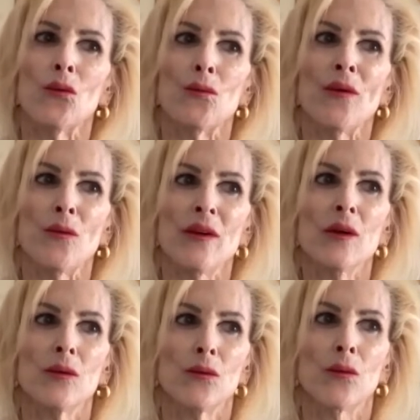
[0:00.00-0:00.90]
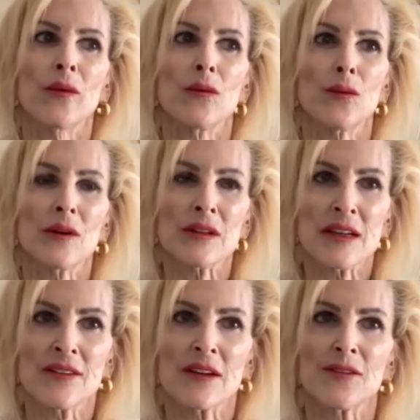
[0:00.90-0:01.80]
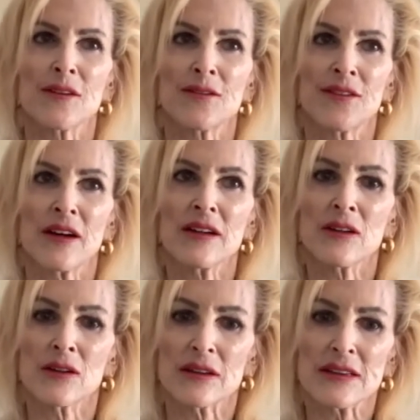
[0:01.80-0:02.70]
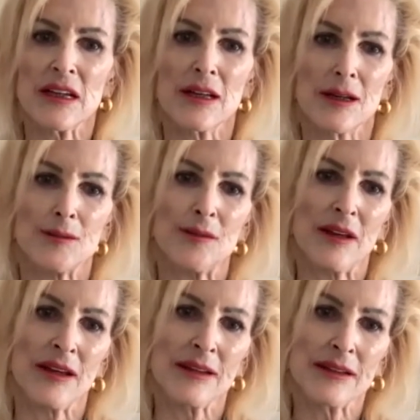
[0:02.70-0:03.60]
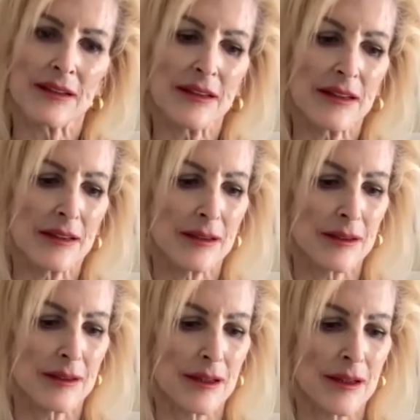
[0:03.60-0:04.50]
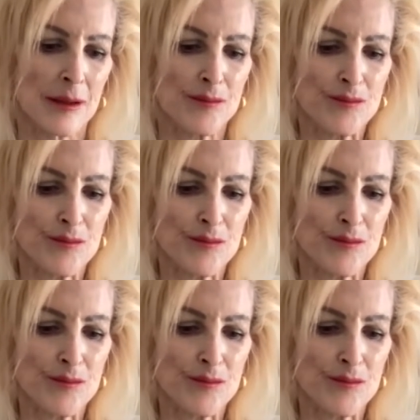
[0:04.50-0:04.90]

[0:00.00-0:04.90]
but we we worked on that for a very long time, and he, um,